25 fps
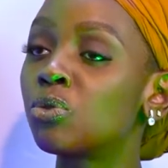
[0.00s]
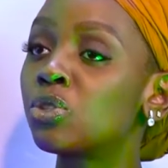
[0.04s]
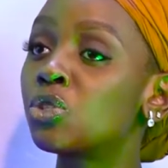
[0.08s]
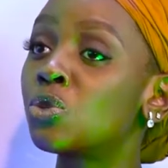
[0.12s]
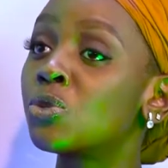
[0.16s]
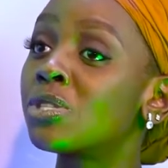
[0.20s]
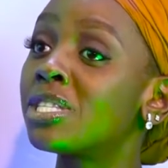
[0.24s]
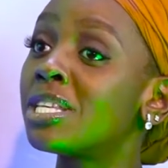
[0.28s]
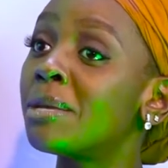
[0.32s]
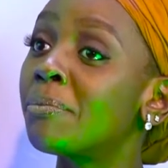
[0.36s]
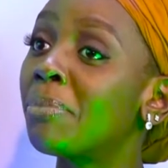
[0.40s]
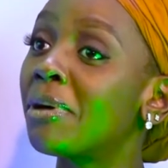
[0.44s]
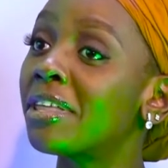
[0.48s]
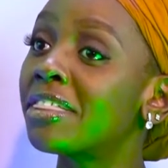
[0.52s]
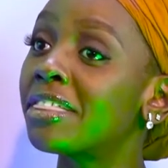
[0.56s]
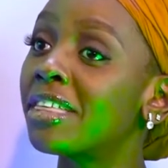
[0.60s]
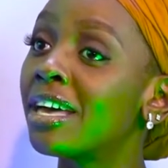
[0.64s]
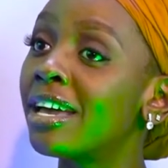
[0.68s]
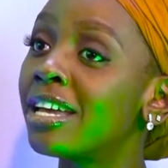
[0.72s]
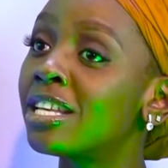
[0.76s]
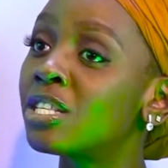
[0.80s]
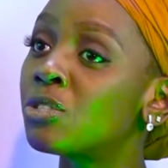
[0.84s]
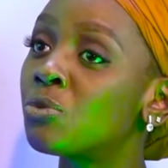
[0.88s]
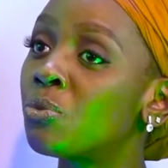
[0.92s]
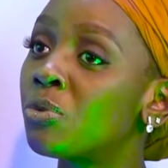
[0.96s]

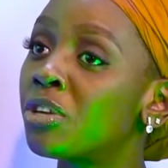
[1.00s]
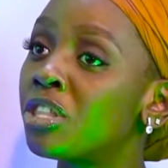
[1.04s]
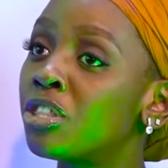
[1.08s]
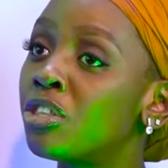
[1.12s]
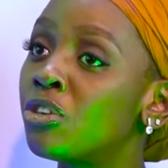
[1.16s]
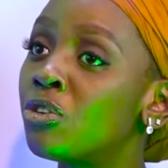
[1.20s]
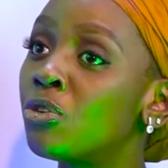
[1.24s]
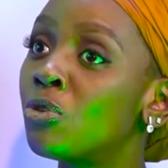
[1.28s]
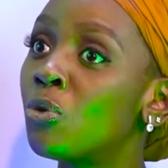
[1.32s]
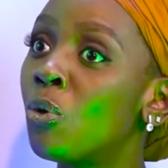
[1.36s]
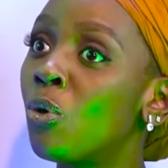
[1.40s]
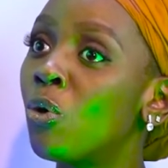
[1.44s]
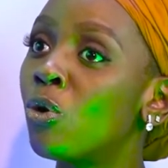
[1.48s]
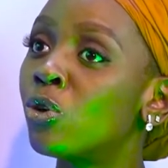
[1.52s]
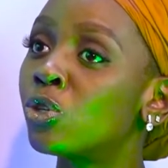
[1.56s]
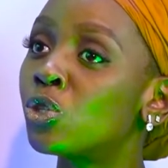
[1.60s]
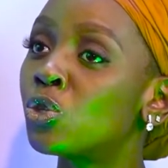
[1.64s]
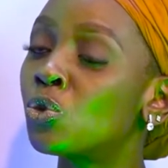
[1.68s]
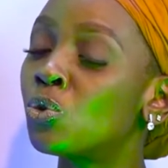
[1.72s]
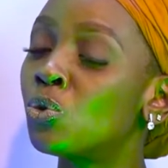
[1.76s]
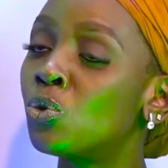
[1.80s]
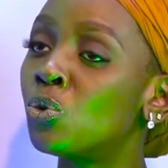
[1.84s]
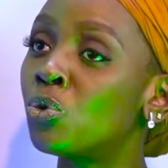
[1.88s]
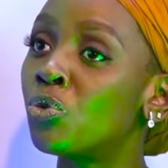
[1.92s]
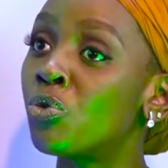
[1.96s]
sympathize with you or
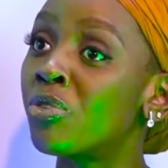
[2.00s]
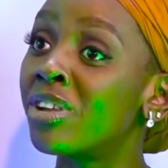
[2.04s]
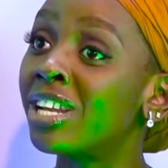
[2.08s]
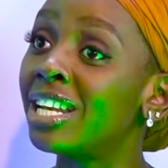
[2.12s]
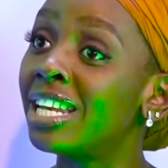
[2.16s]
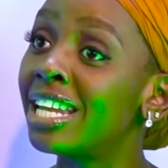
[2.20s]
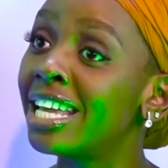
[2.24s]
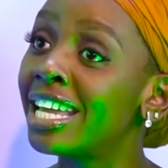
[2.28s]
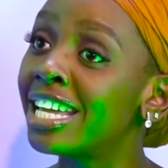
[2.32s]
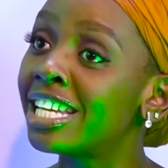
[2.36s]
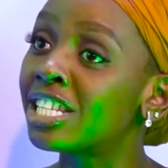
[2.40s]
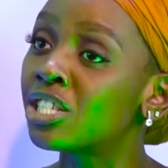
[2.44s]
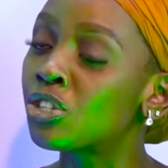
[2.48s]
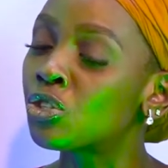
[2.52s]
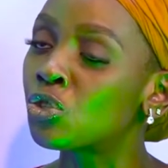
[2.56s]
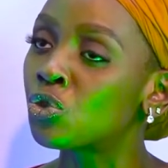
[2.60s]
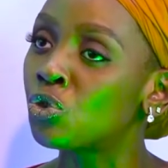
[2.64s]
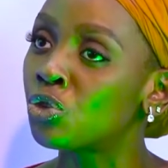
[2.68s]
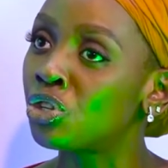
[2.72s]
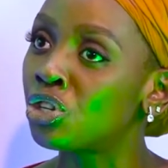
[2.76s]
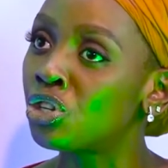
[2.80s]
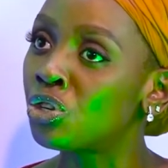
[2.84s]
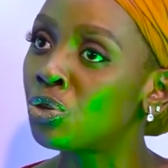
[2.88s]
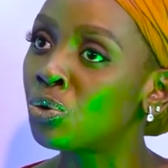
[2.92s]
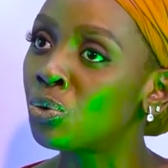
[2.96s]
to relate
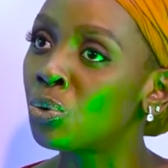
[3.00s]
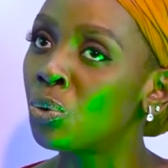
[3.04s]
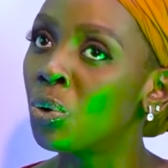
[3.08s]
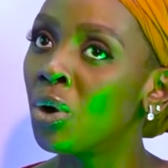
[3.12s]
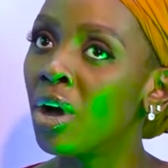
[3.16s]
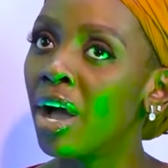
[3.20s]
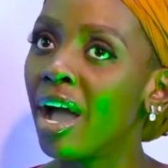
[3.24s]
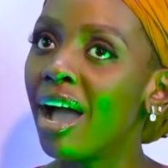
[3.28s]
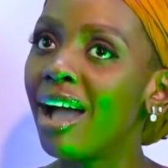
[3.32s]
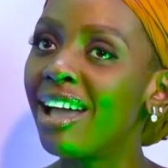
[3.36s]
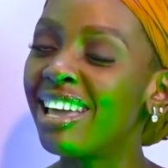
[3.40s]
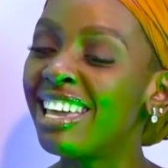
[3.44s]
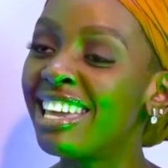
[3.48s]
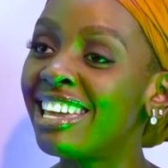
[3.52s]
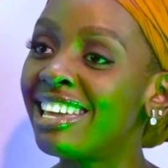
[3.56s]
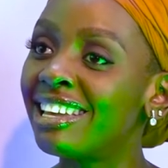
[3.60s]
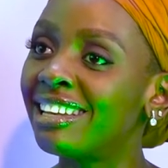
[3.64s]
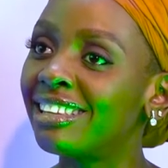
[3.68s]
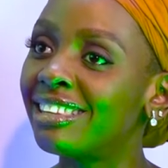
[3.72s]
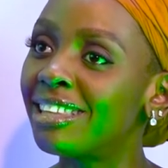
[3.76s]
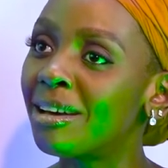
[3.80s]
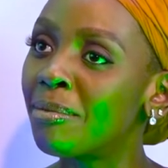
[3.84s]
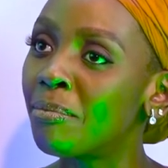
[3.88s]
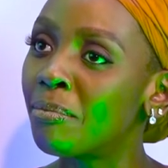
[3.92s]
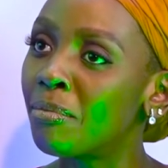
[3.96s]
to you
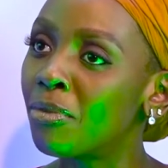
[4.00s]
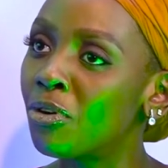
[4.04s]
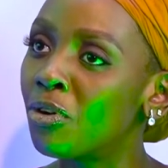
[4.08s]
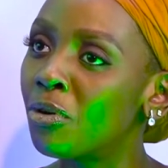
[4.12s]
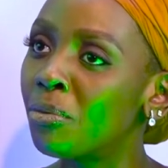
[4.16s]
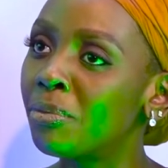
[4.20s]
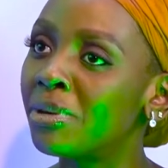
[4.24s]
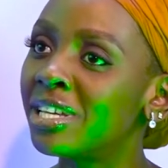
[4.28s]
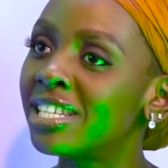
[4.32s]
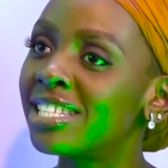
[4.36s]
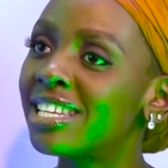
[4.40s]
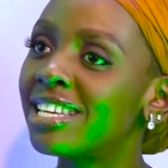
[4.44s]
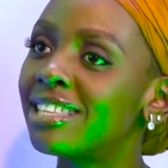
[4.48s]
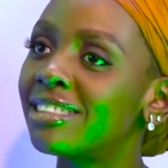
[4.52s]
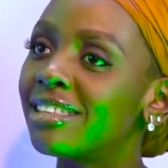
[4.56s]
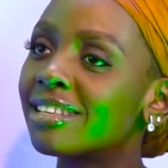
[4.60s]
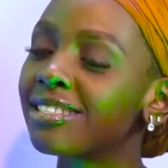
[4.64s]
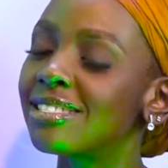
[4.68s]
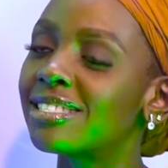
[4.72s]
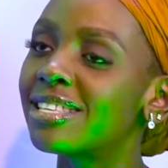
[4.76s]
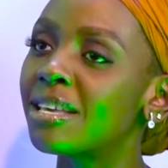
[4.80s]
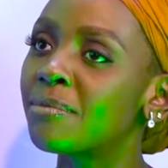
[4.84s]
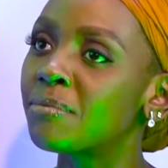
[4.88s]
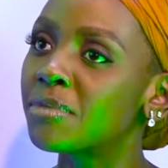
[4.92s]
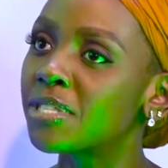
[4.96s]
in the moment, in the
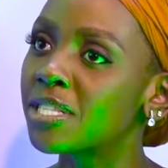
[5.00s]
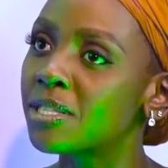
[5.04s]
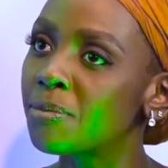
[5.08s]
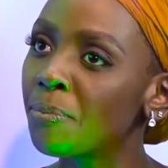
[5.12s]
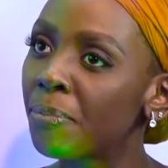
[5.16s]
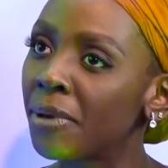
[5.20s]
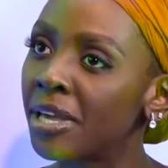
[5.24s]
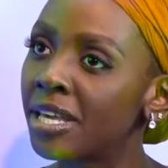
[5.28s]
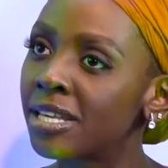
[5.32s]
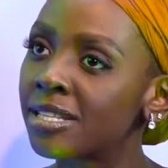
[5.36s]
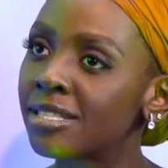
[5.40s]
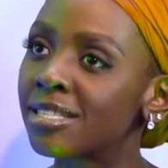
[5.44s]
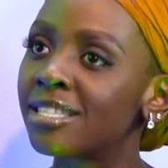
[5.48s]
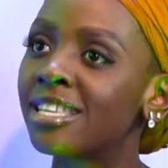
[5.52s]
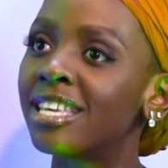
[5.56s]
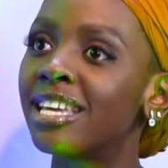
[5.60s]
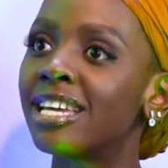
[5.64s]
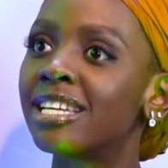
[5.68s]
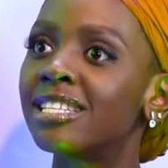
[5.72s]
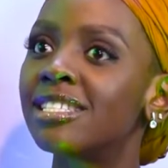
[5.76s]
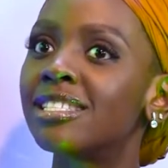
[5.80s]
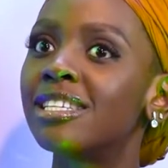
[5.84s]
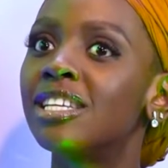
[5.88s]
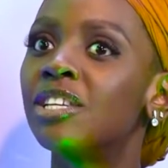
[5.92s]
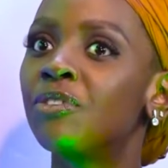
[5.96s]
same space,
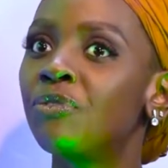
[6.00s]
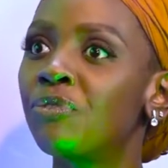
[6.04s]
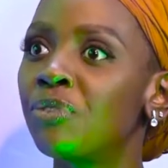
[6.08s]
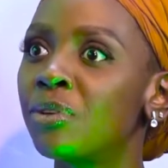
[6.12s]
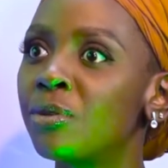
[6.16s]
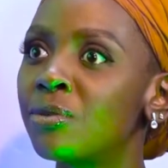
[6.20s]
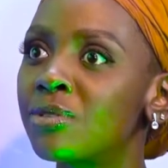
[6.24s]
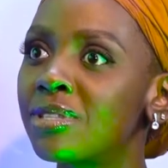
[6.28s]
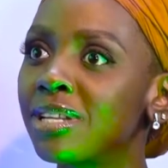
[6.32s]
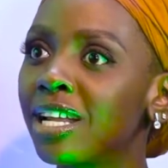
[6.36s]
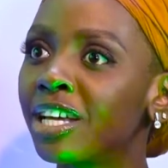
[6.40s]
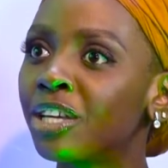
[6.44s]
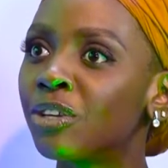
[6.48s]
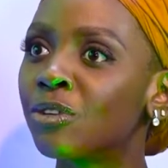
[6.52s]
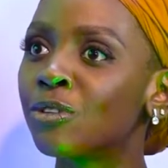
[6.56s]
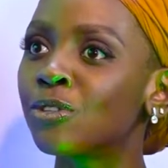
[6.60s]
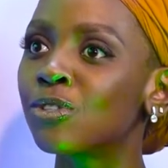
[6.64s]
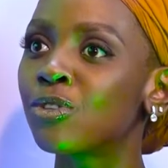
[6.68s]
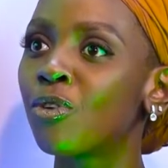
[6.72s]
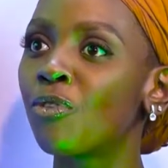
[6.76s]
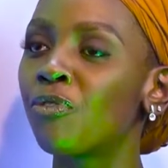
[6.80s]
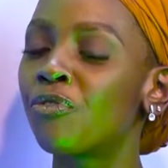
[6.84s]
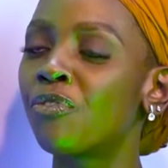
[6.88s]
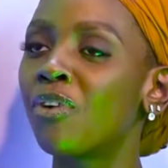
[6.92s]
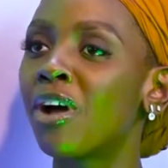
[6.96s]
yet it feels like you're
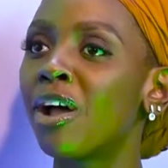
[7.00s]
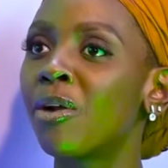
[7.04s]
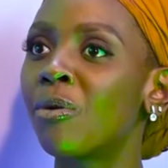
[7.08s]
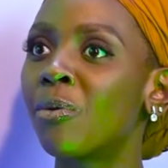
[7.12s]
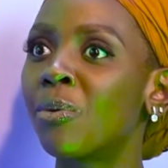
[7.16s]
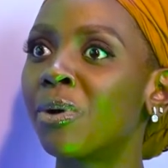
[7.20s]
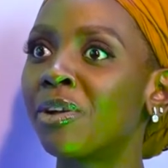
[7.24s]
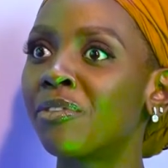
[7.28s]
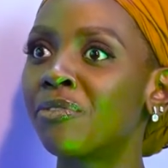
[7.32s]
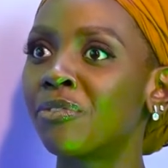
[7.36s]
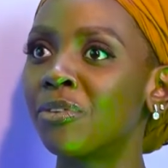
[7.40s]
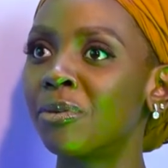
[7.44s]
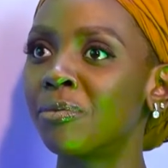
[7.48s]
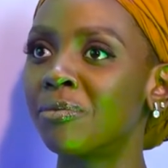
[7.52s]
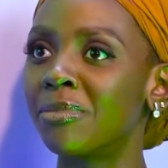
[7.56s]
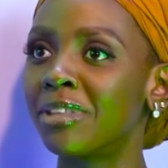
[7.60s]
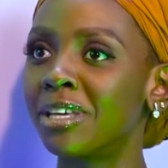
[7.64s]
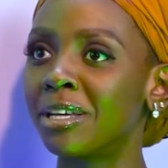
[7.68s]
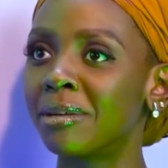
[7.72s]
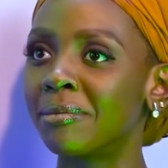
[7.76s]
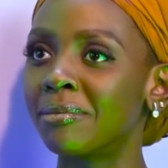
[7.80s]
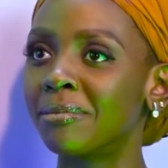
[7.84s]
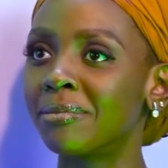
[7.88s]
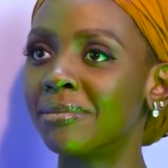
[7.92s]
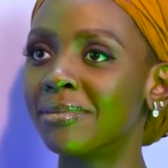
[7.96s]
so far away from
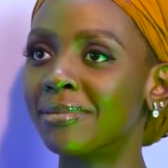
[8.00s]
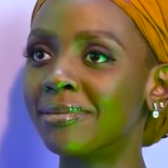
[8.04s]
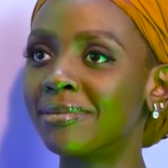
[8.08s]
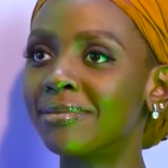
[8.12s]
them.